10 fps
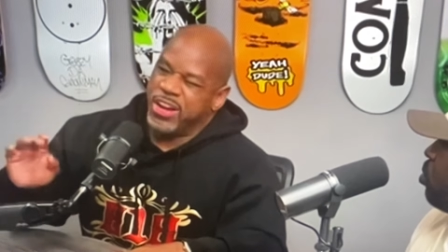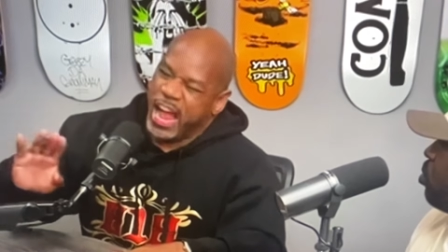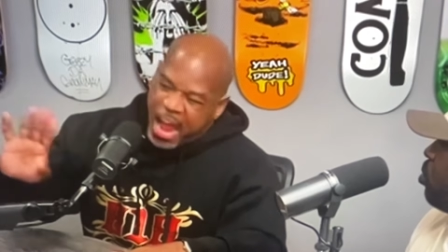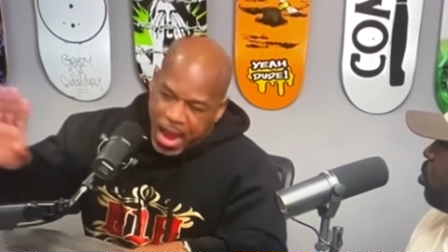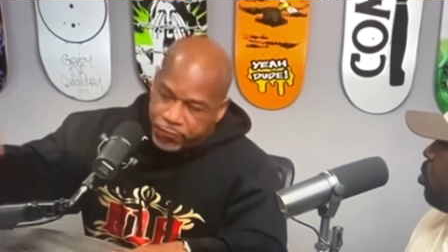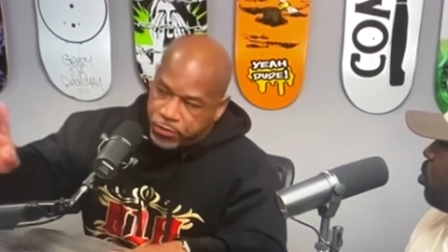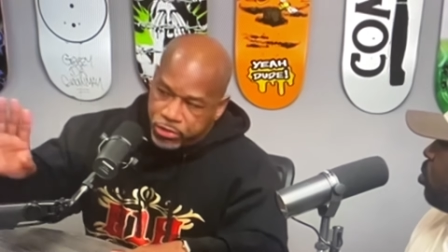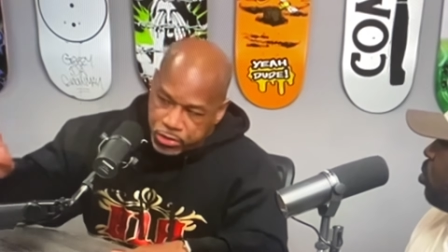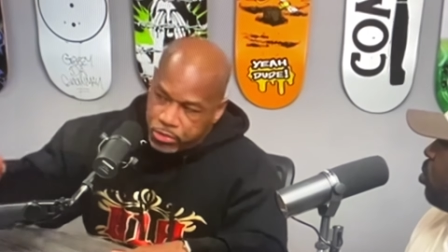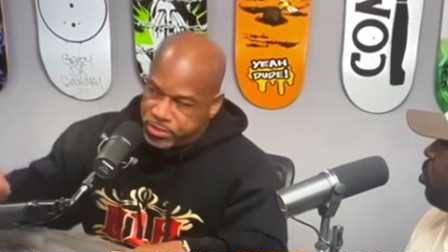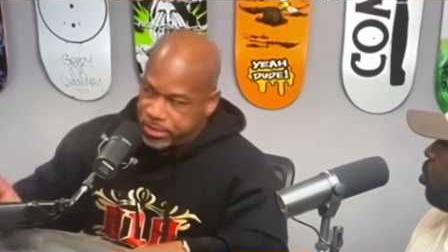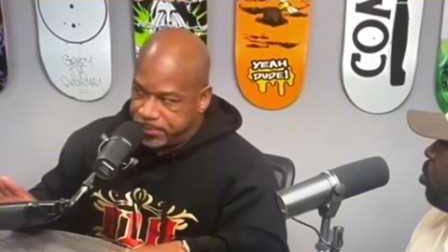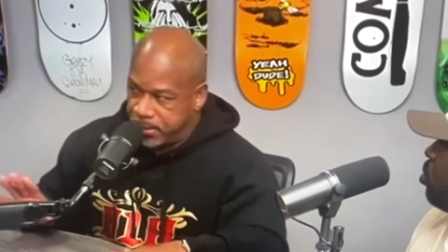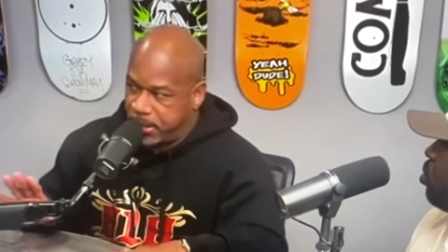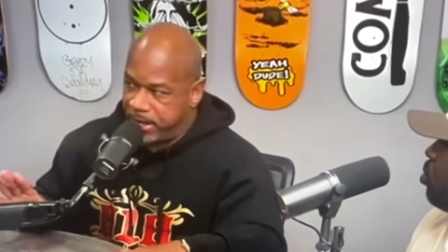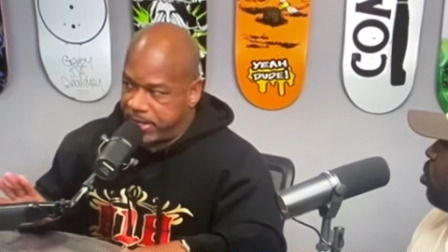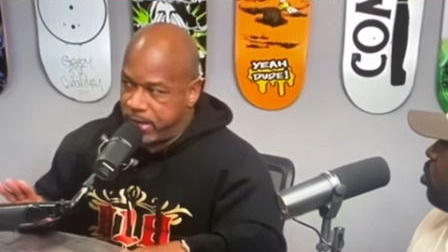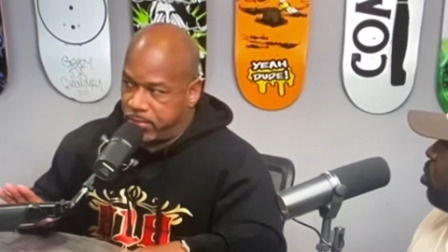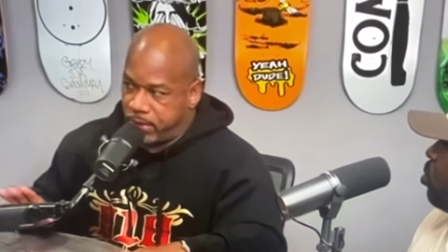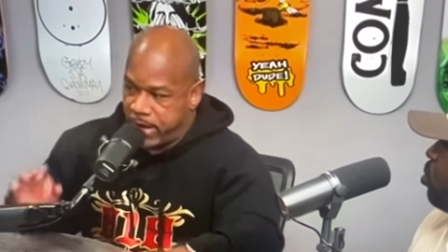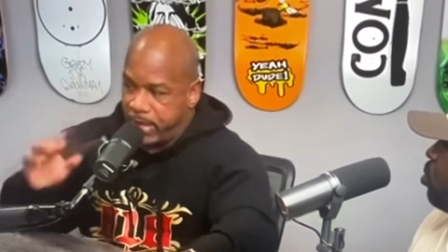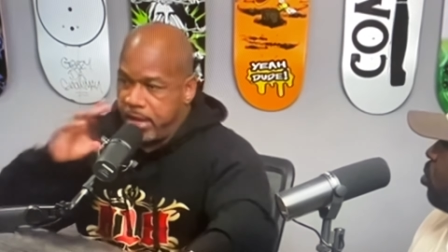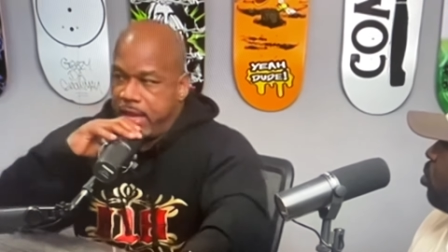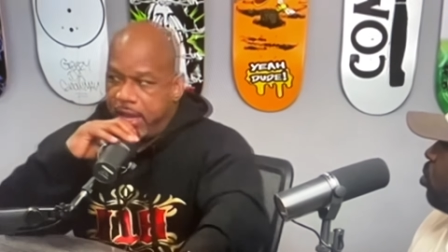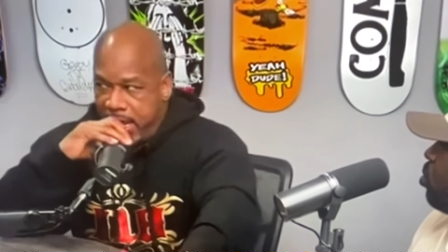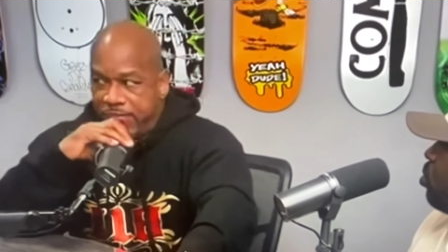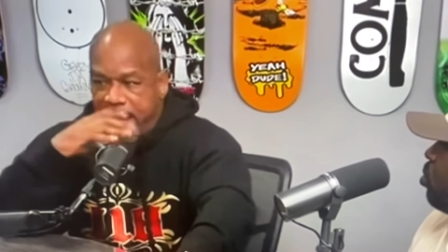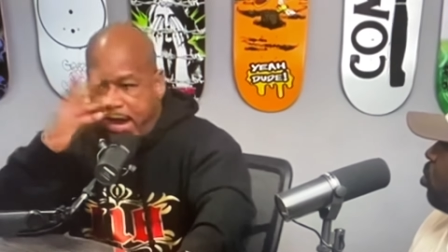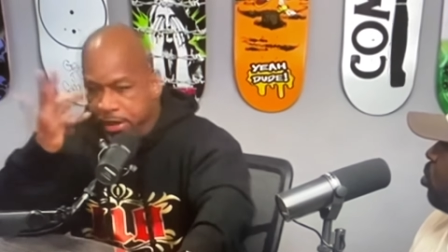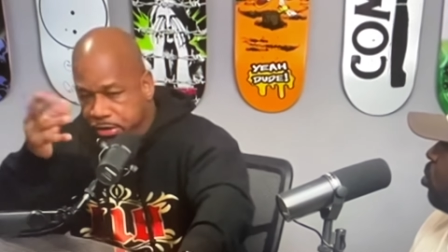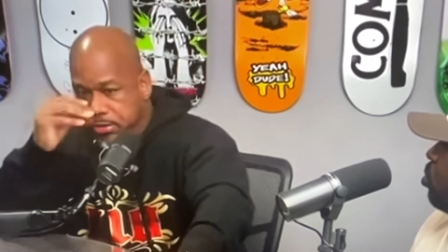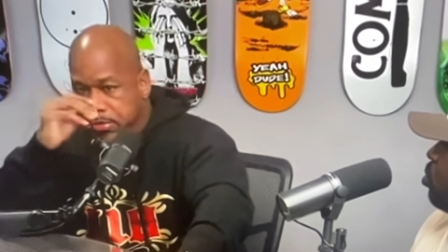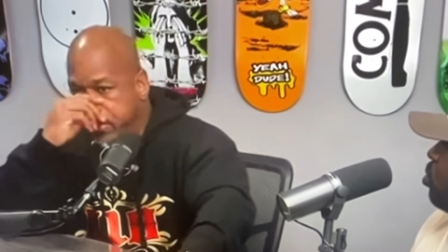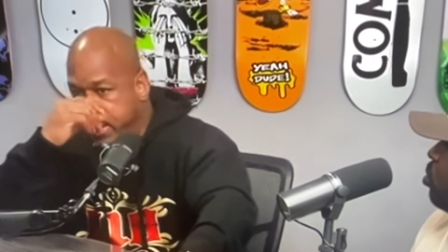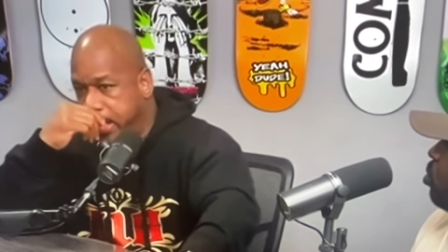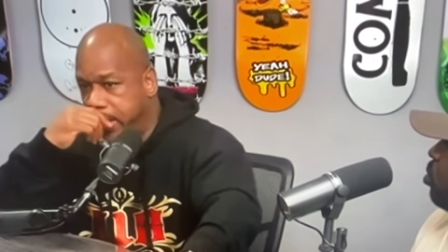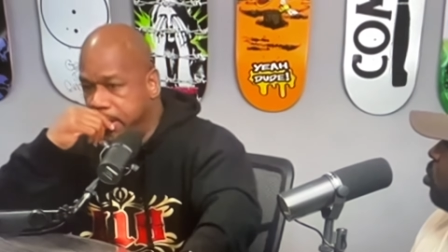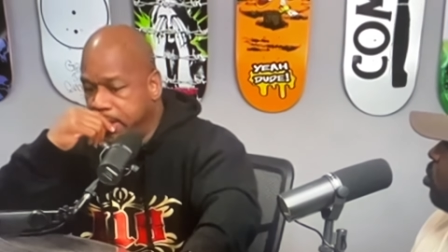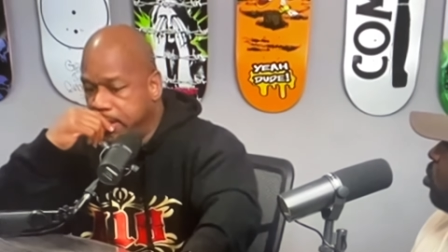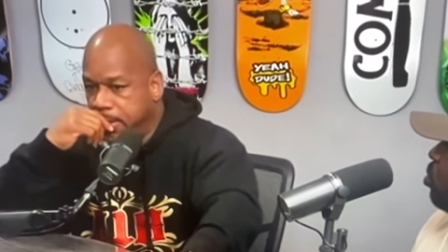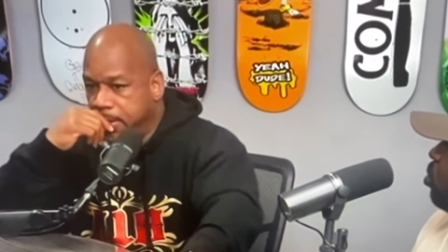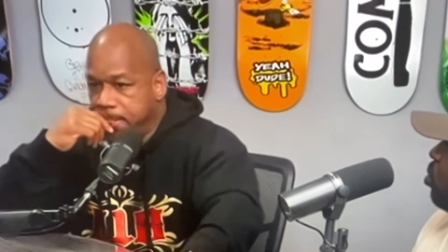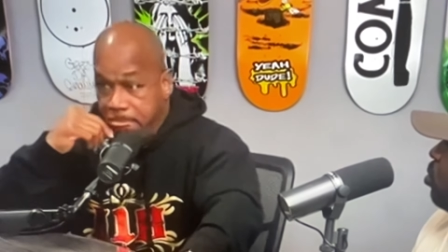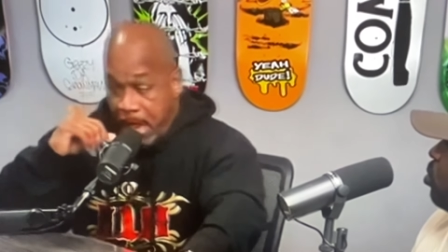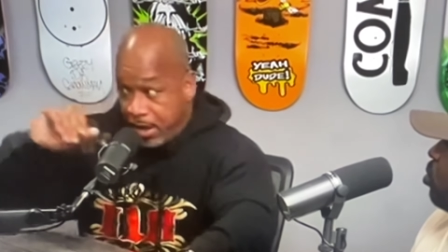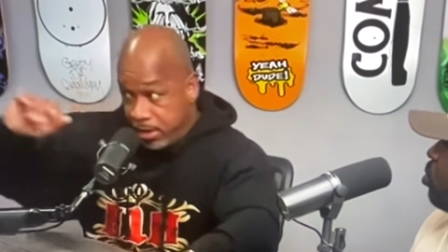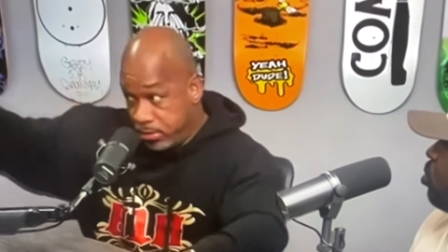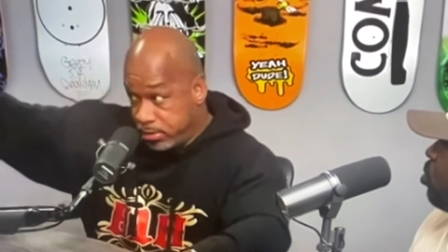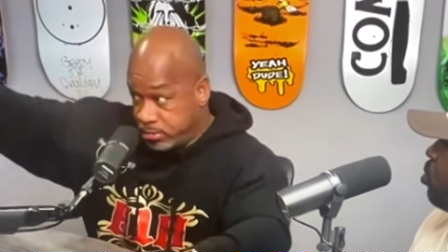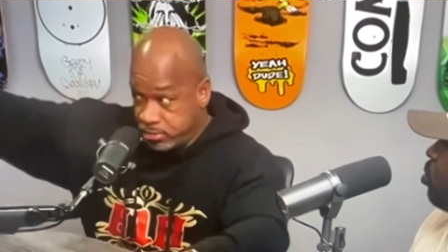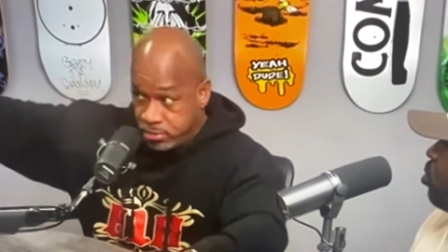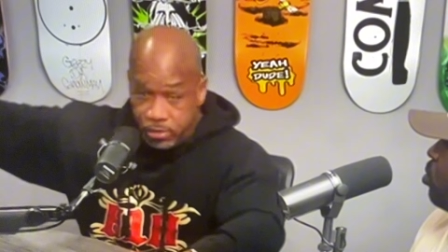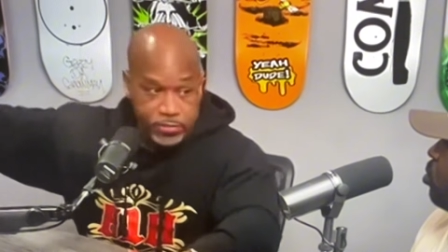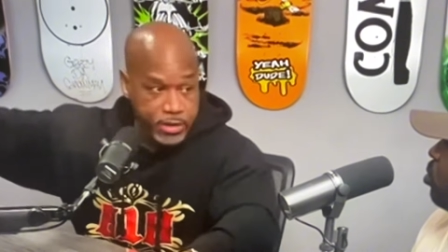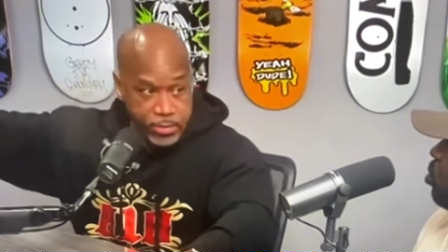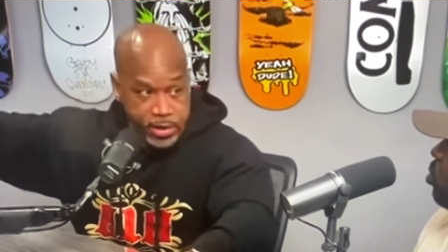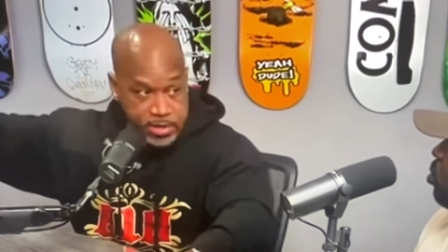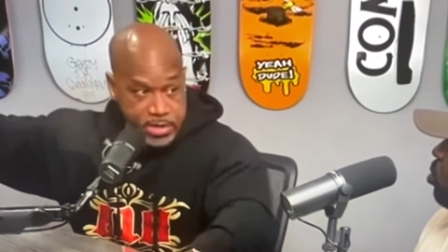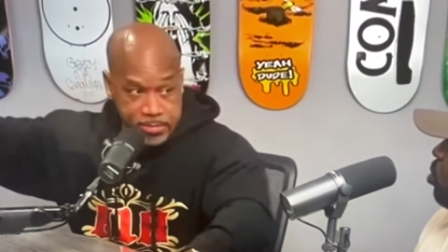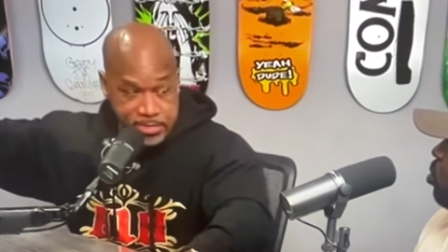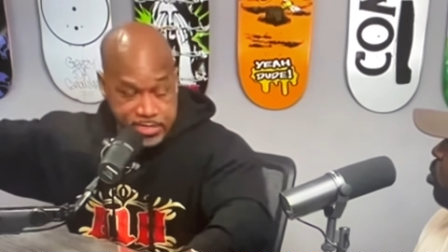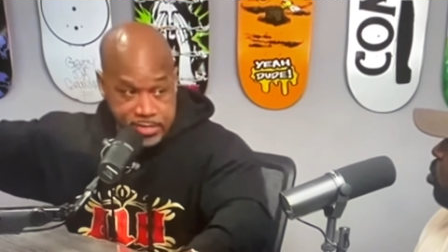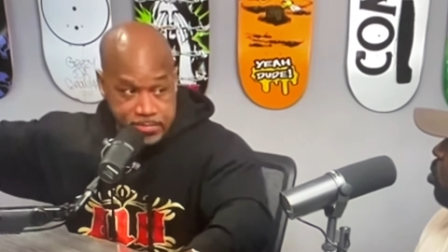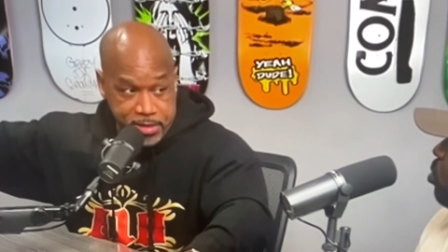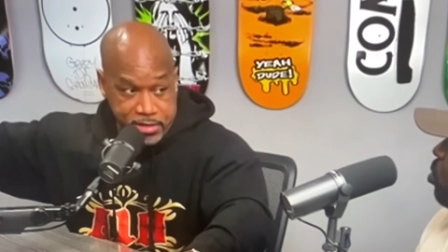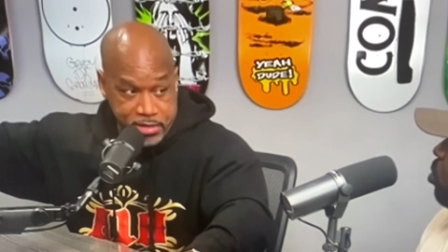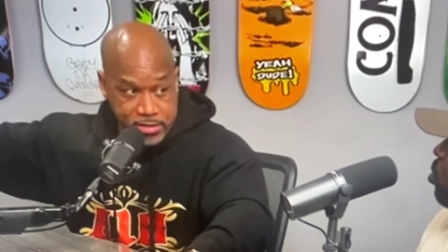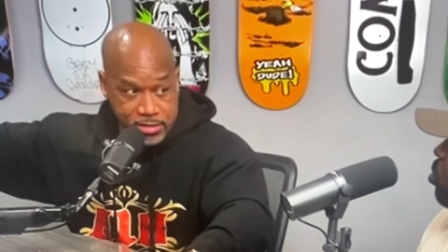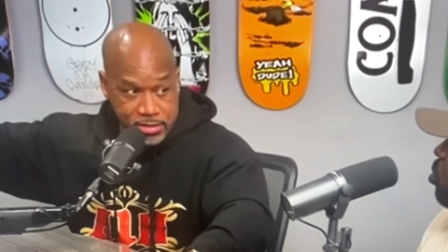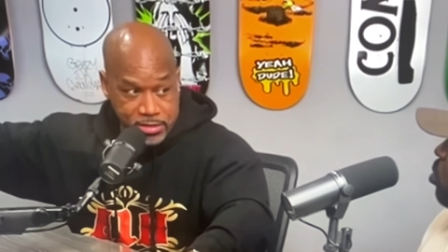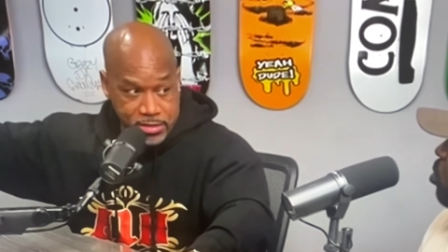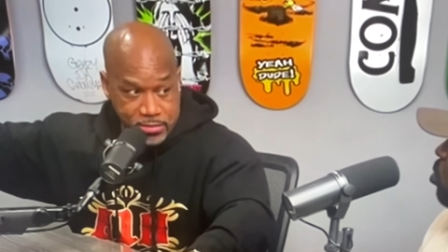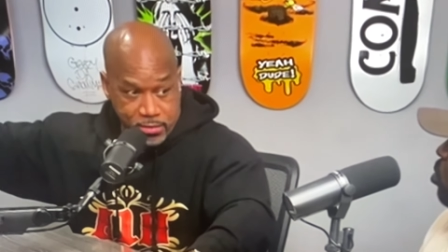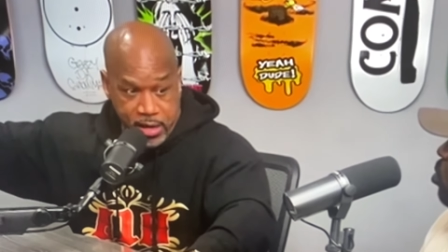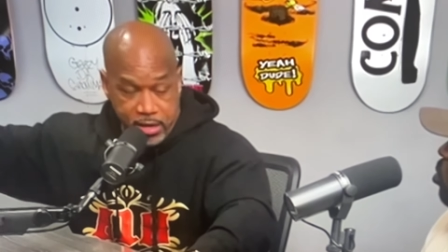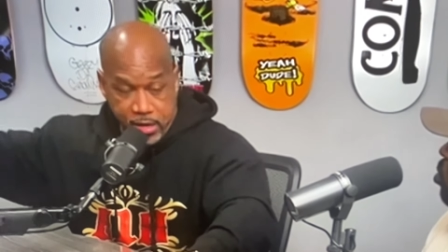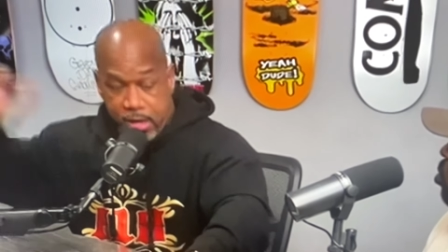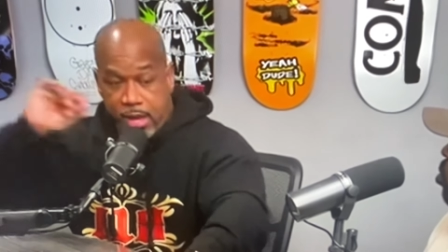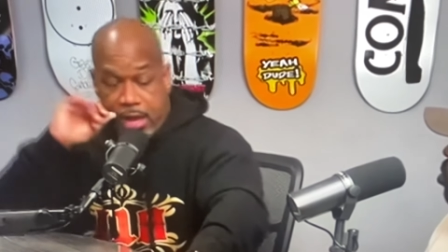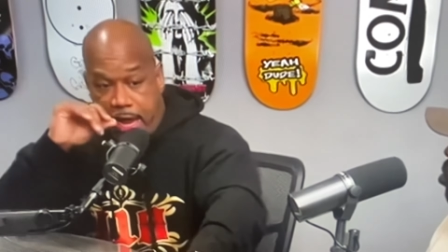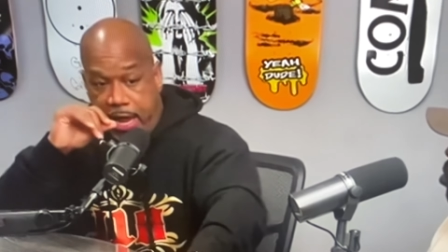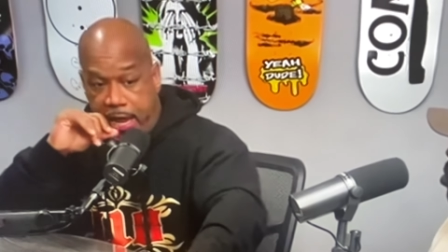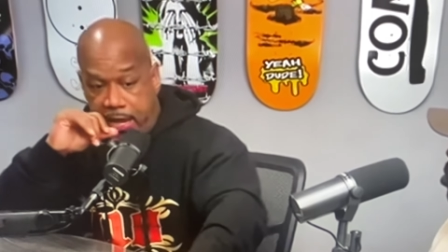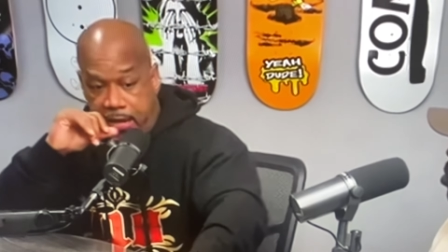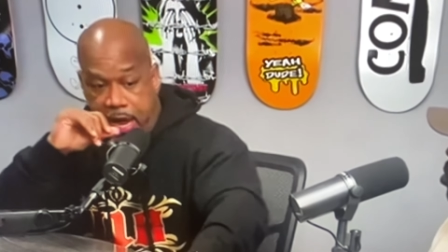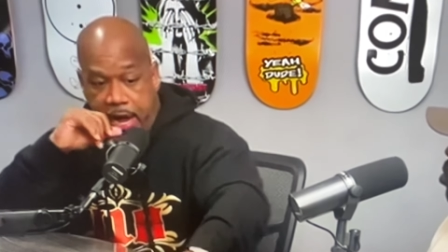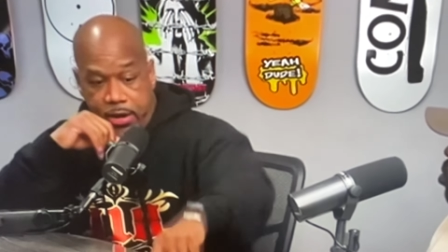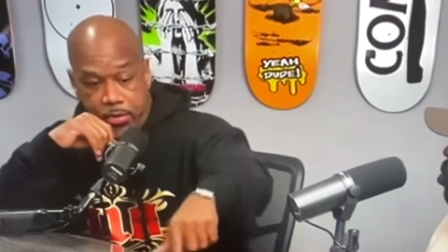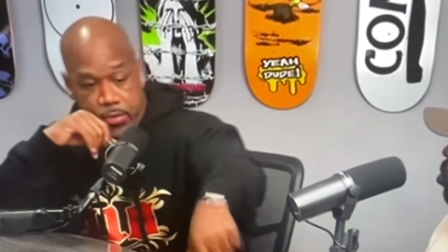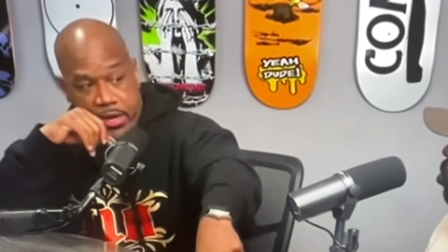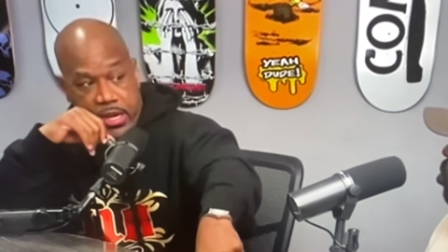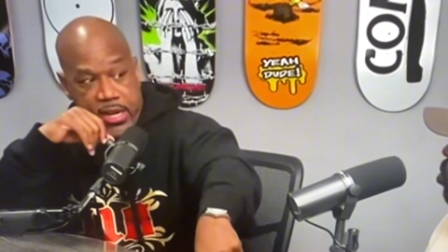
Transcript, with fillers: ever do something like that, right? If I knew, okay, I know this dude over here waiting to give me 10 million, right? And I know where he